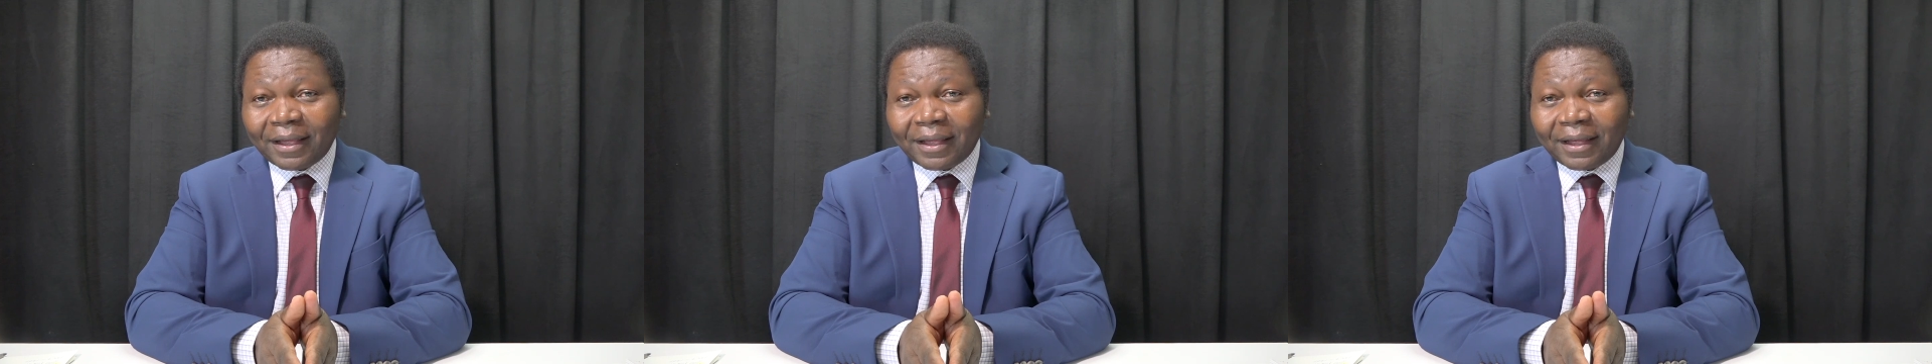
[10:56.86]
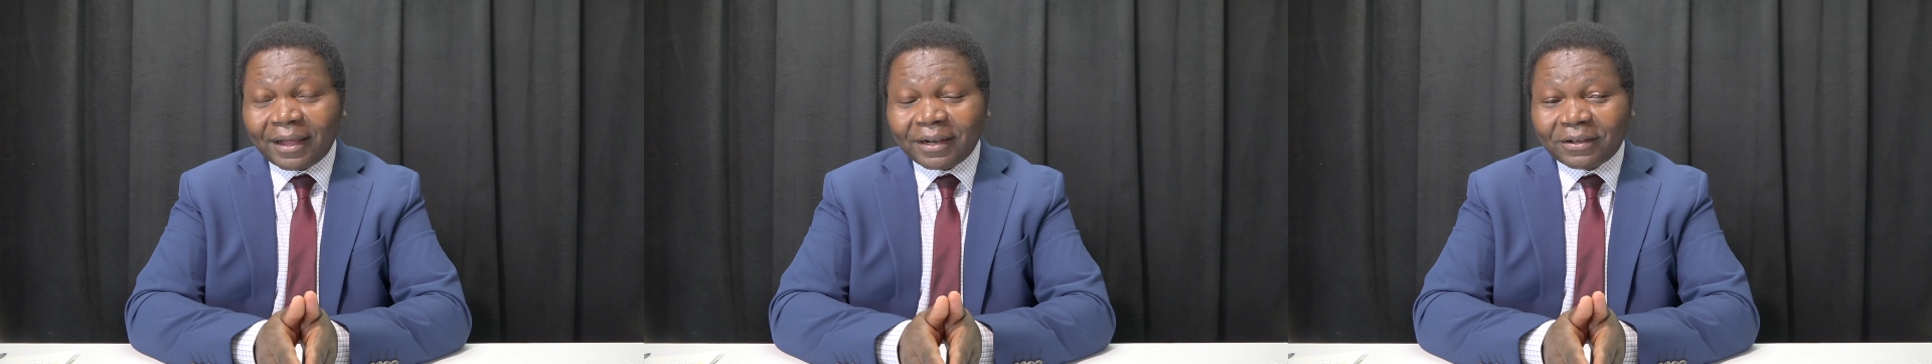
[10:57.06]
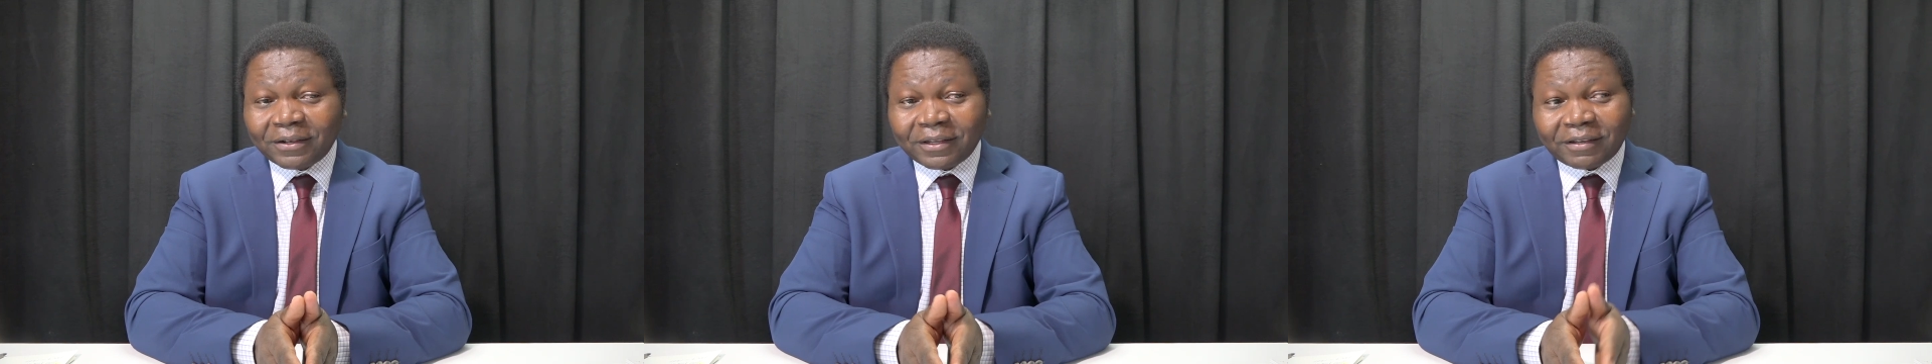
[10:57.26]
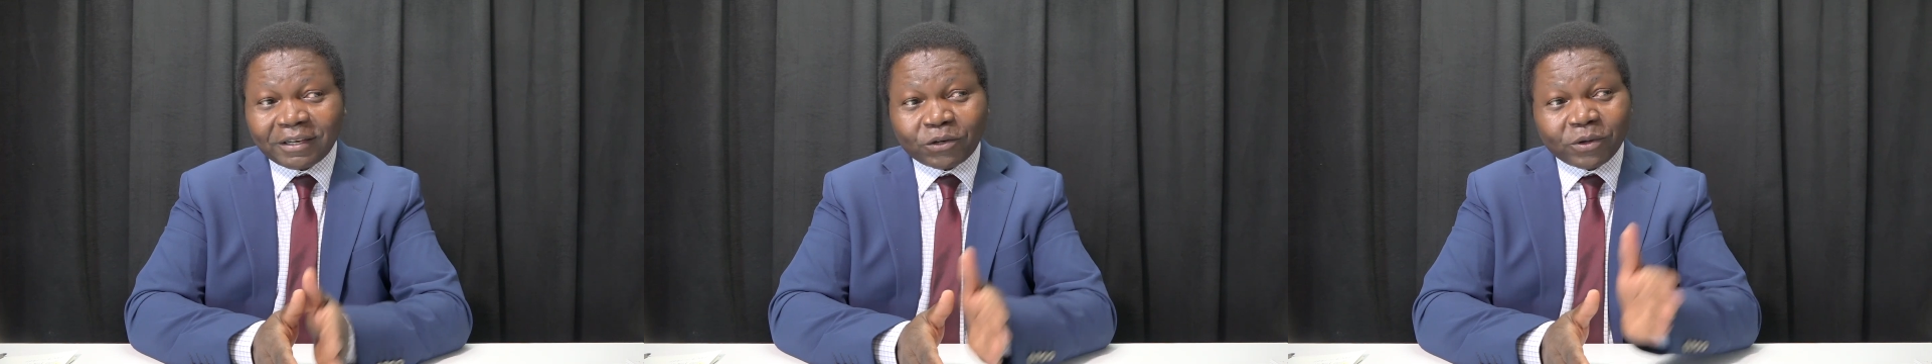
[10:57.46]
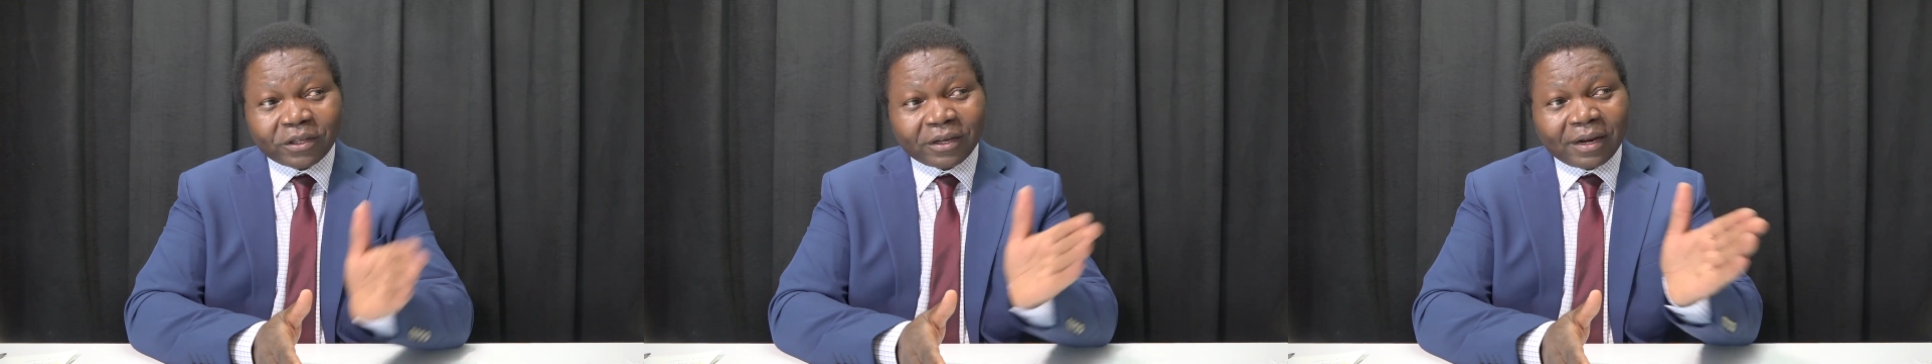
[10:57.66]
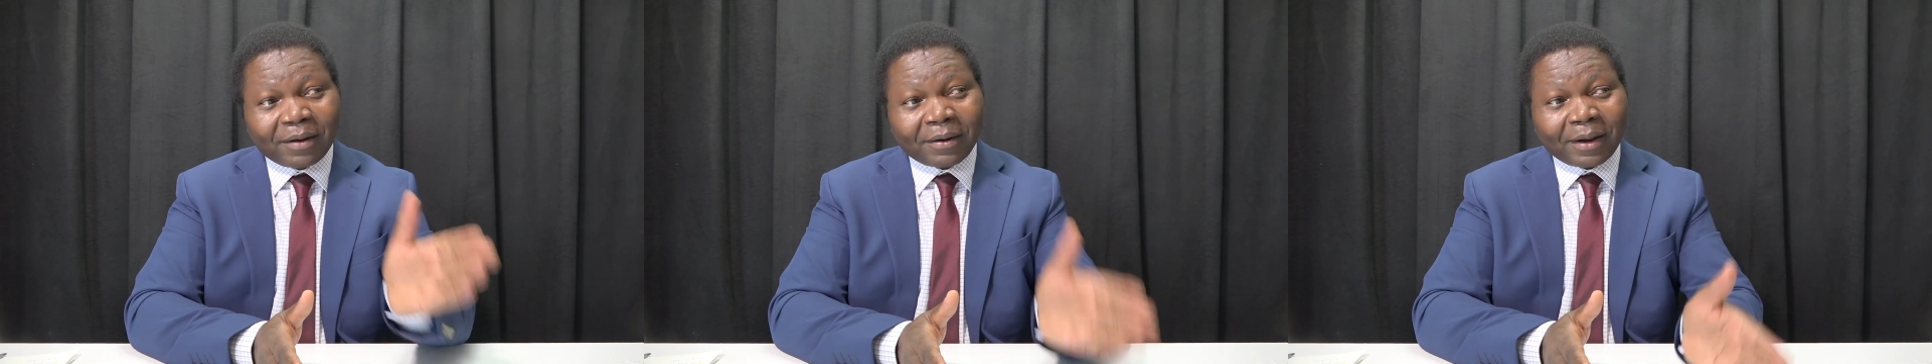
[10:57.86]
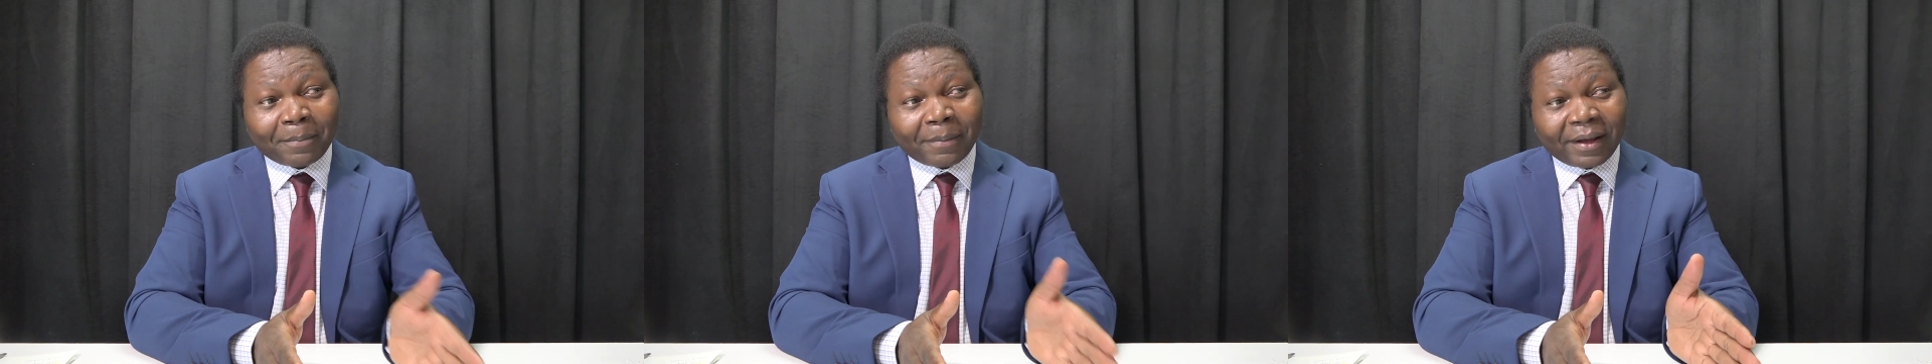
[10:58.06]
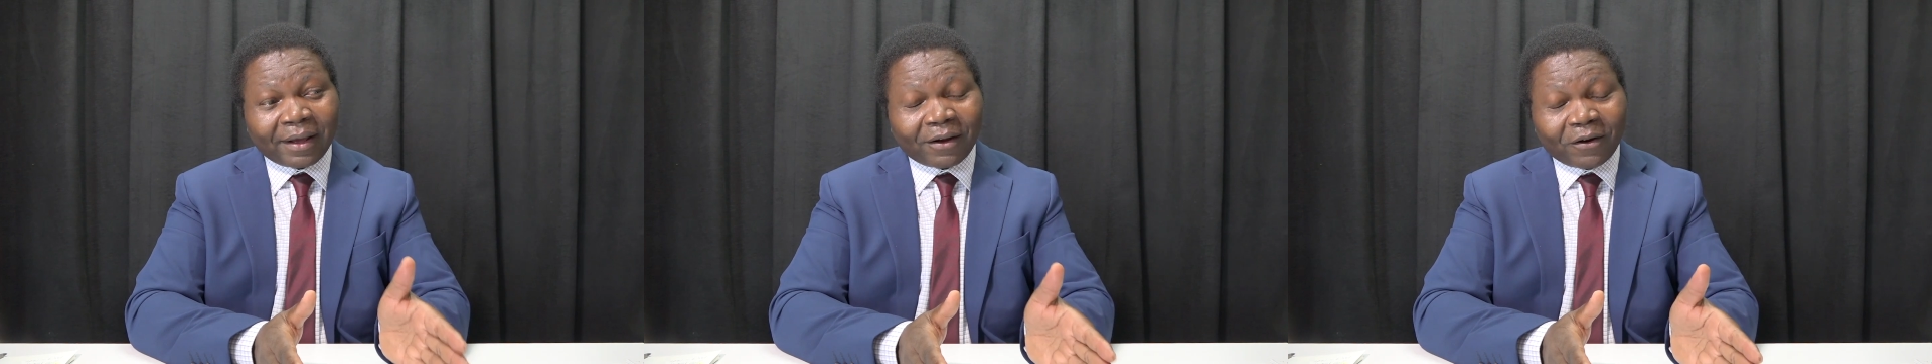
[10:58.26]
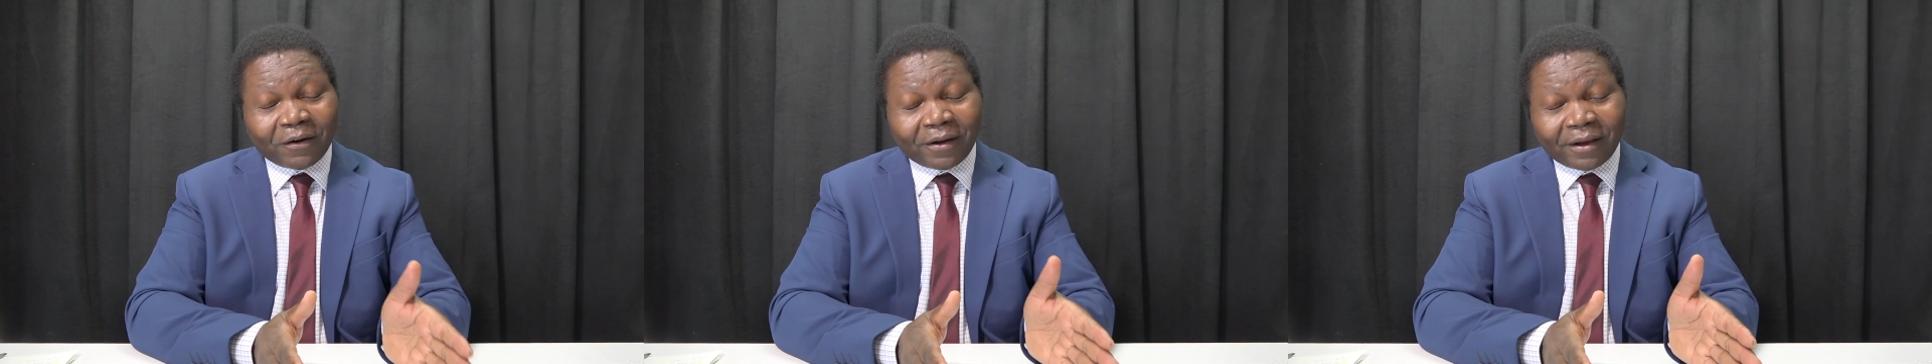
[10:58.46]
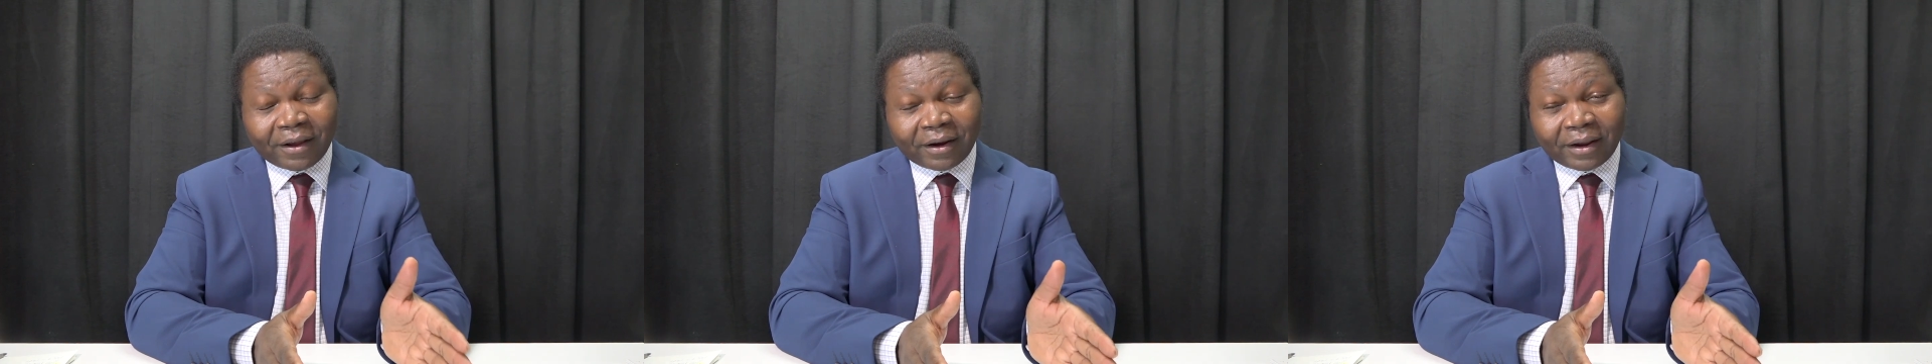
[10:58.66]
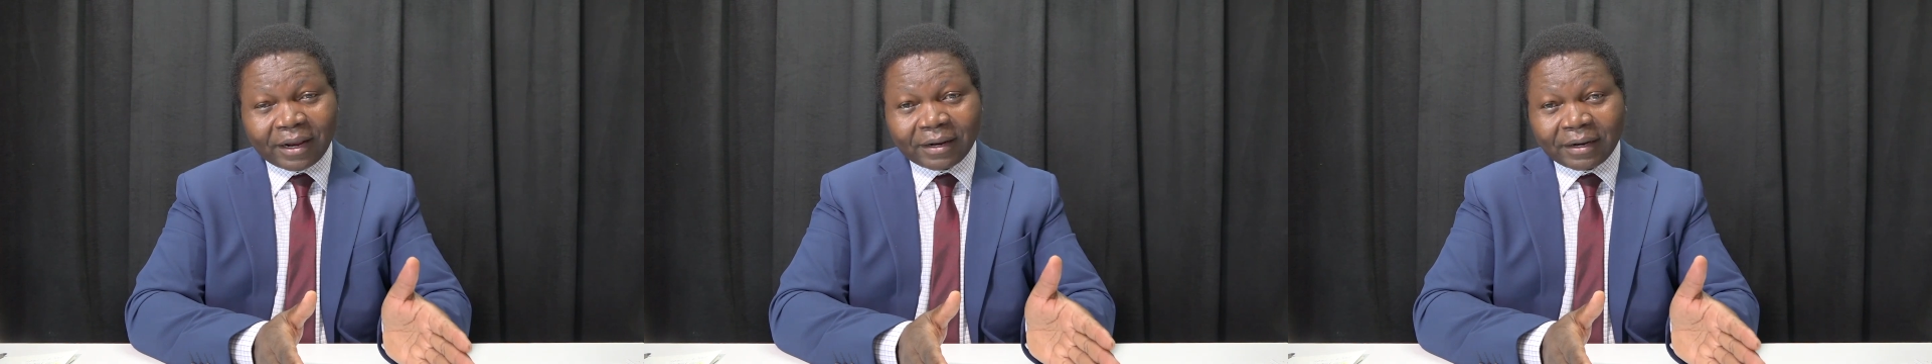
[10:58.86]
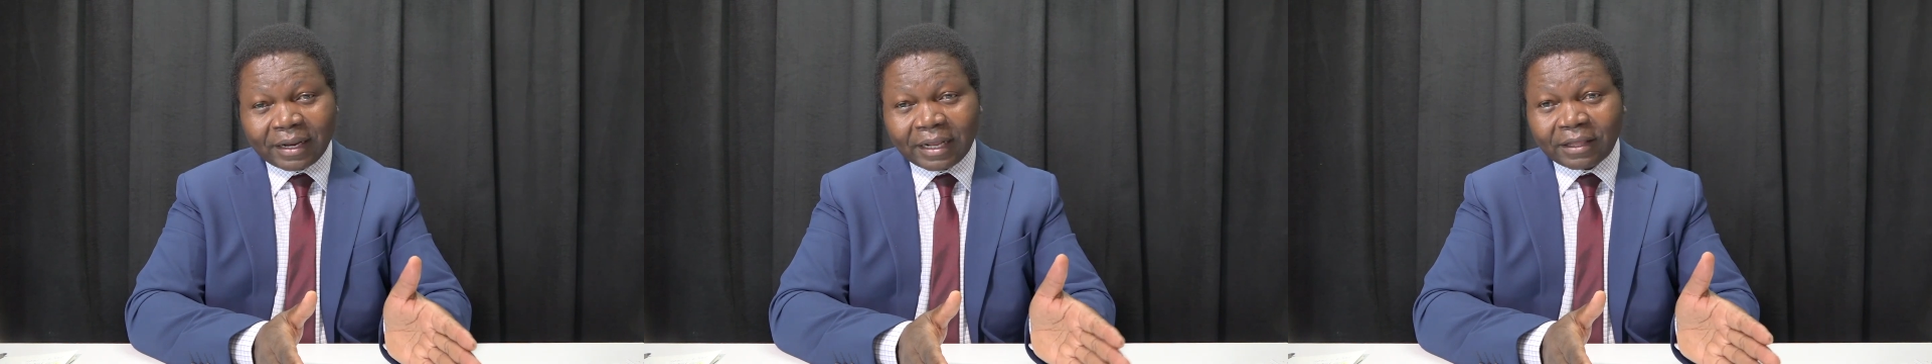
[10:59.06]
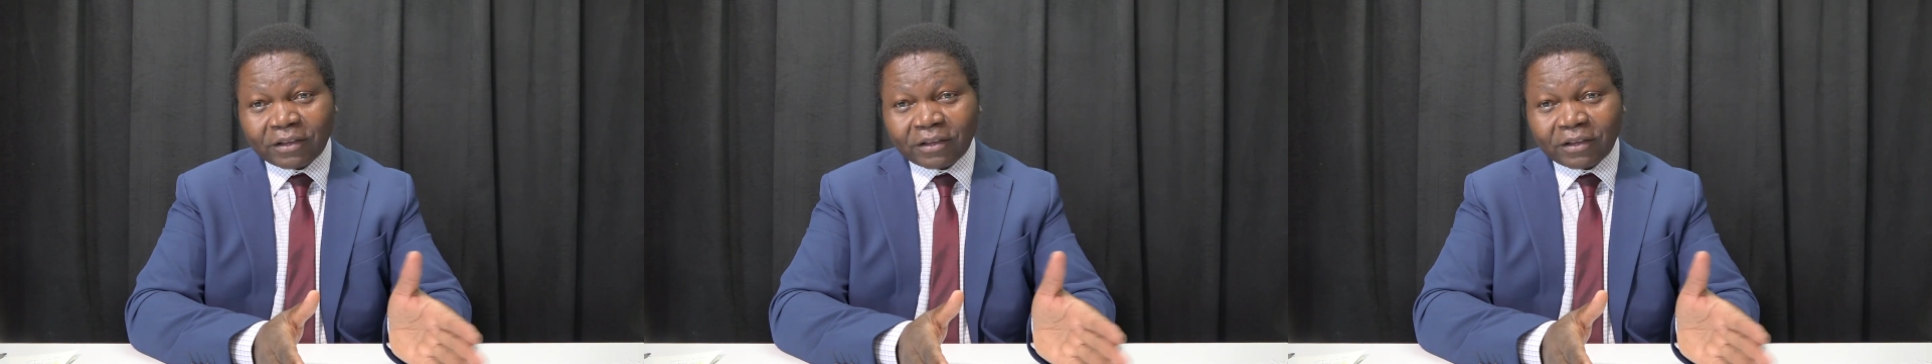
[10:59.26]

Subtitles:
the situation in